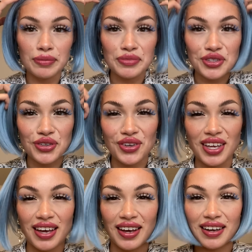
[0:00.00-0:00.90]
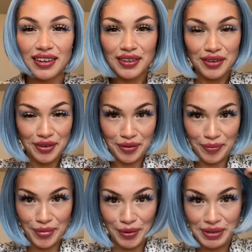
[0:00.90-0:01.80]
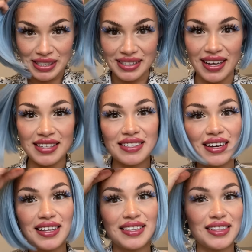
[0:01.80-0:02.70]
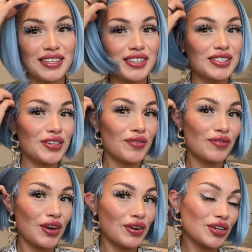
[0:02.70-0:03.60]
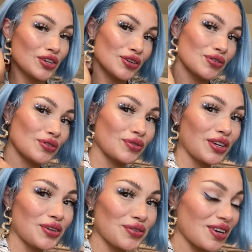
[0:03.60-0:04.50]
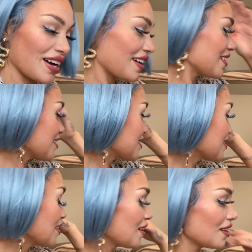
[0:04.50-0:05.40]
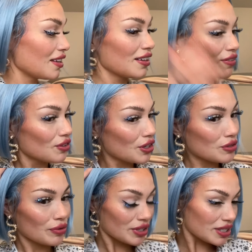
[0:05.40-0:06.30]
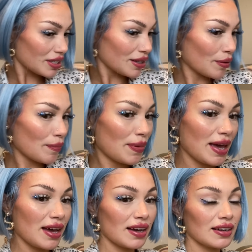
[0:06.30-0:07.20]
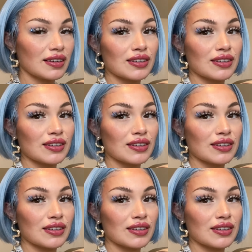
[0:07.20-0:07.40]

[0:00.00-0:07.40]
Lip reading: So yeah, but besides that, I think this is a very cute unit, you guys. You guys want to see the back?